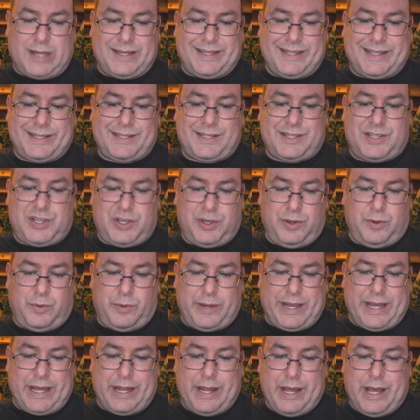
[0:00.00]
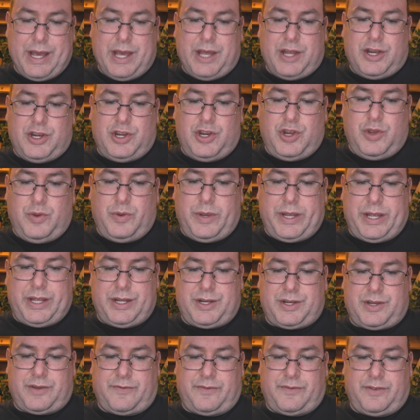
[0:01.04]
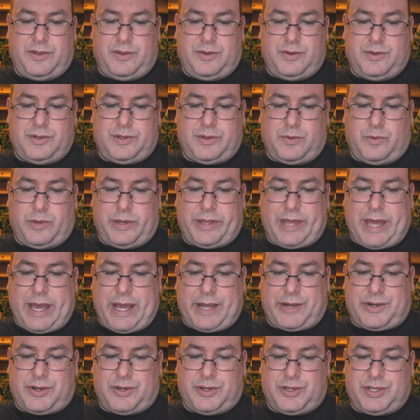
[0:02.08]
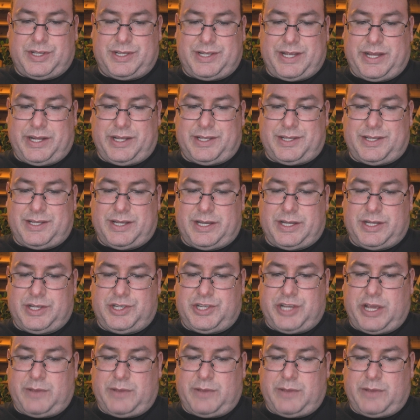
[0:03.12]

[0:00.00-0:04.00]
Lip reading: On disc two, we get new interviews with actors Dennis Dunn,